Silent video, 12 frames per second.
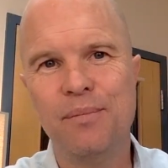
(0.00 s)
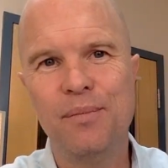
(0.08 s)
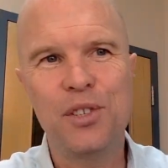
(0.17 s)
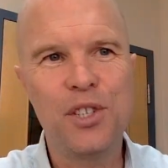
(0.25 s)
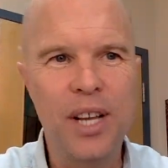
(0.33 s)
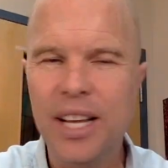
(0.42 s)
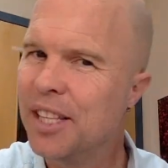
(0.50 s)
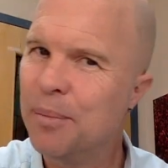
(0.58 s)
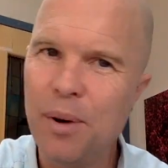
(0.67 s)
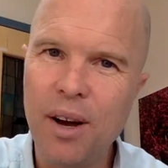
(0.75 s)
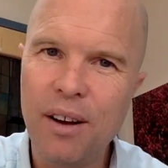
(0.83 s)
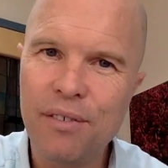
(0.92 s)
Shake them
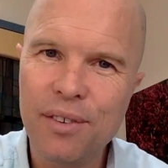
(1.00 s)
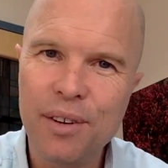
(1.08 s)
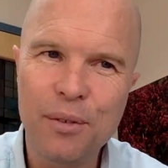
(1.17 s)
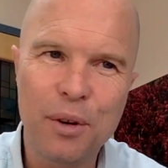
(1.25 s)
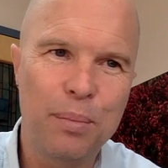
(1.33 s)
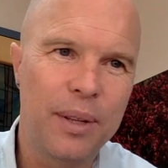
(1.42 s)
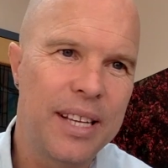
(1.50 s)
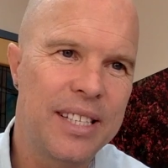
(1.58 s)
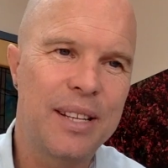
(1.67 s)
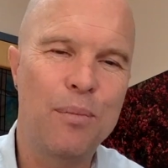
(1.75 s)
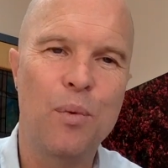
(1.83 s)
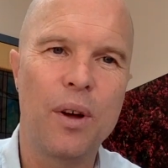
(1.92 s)
off. Replace
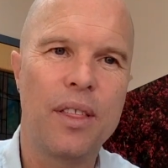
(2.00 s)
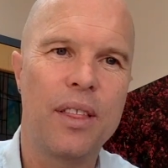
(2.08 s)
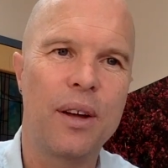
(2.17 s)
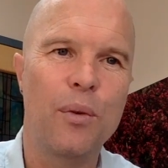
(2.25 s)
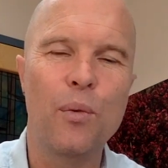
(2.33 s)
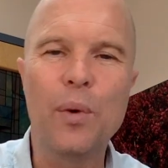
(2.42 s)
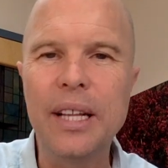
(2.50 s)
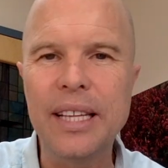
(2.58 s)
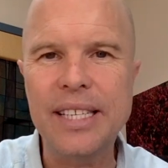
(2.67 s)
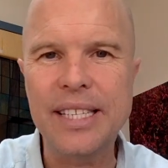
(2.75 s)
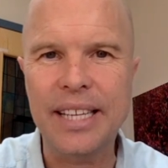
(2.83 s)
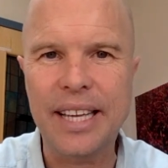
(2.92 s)
them with a
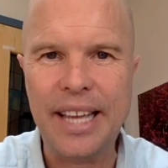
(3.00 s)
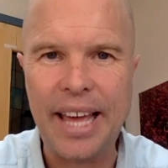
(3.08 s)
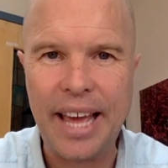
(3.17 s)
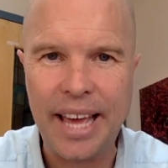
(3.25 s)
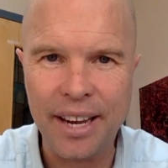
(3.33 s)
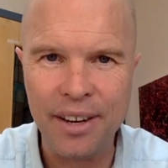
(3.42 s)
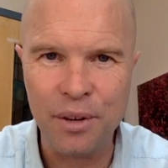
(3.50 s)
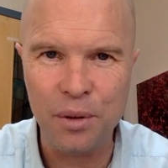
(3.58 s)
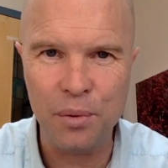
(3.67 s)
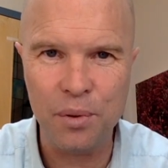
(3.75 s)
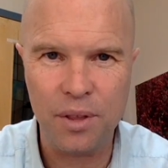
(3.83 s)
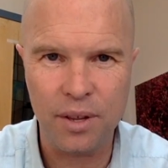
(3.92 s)
realistic
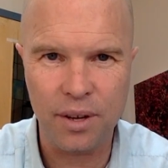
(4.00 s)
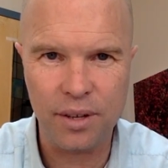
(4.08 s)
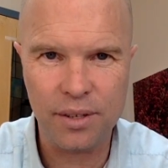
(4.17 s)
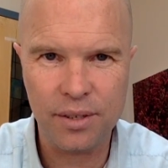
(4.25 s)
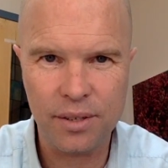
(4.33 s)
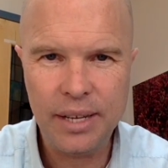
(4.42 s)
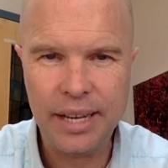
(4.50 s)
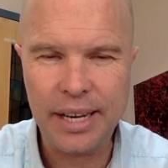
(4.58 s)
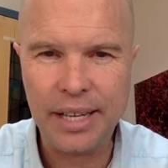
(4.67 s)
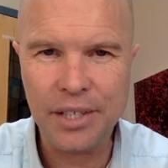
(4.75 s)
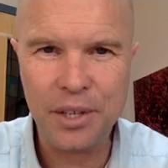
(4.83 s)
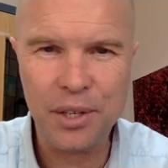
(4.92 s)
can-do thought. And
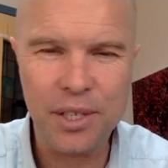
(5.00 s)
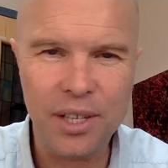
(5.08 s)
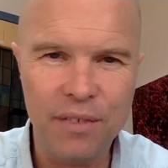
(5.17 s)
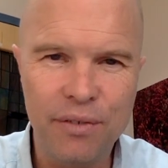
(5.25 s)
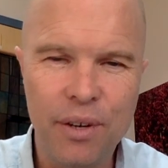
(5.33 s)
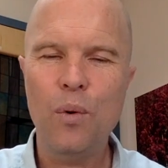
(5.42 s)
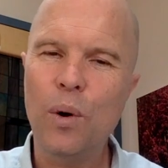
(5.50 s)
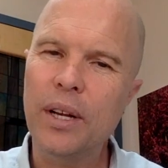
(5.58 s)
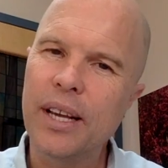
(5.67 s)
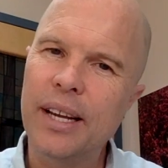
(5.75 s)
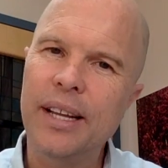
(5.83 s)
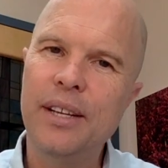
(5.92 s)
ask yourself, what
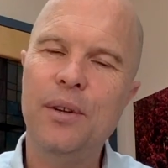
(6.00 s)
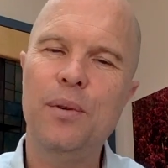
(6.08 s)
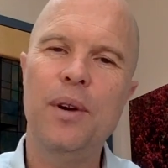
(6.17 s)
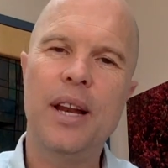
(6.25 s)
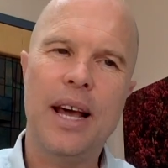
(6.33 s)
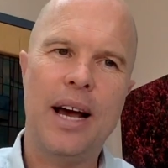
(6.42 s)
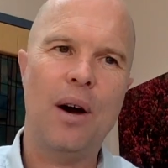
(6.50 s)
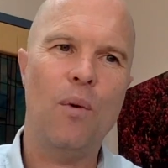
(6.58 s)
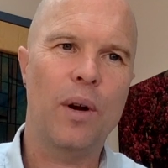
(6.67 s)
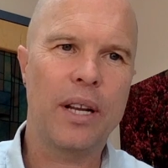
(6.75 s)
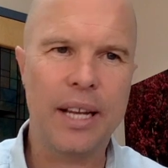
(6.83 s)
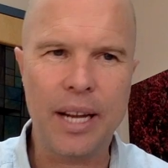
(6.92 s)
can I do now?
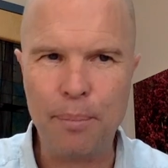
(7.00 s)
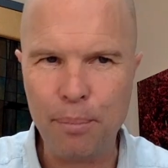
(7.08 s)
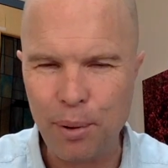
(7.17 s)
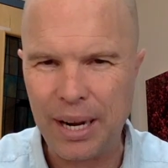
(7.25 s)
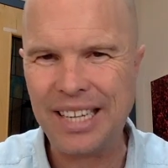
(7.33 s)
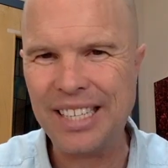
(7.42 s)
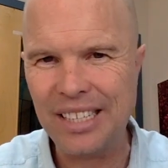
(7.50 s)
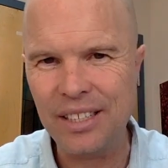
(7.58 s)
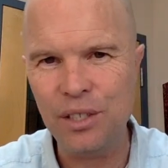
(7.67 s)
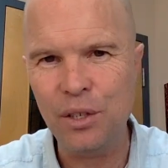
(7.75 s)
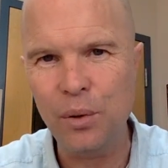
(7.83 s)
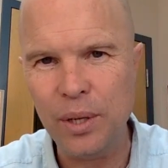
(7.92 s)
What can I practically
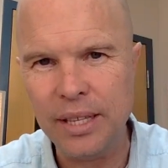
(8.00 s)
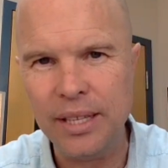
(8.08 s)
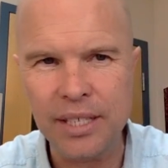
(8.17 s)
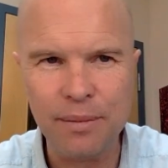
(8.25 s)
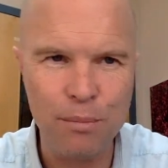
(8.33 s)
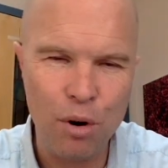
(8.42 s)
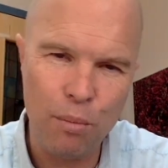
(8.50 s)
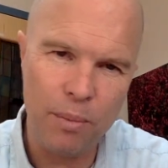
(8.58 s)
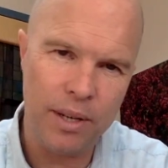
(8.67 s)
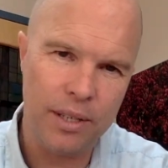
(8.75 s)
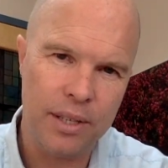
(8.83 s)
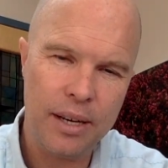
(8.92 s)
do in this
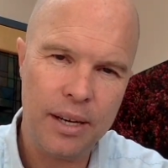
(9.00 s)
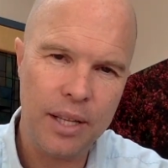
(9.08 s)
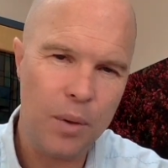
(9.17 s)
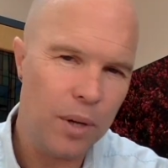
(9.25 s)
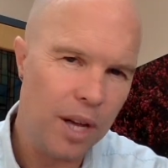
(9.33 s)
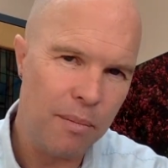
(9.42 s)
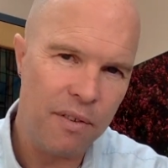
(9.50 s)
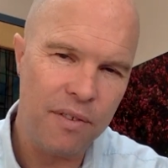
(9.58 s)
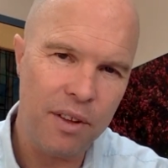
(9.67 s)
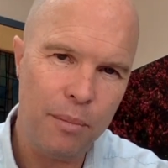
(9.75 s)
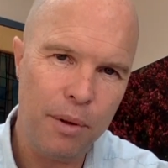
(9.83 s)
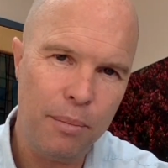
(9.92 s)
moment that will help me
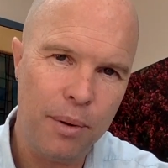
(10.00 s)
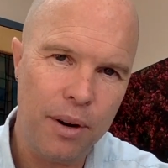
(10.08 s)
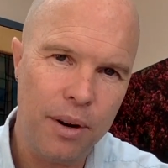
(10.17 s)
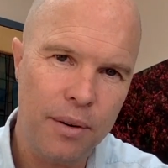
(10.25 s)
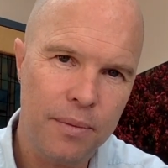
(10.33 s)
feel a bit better?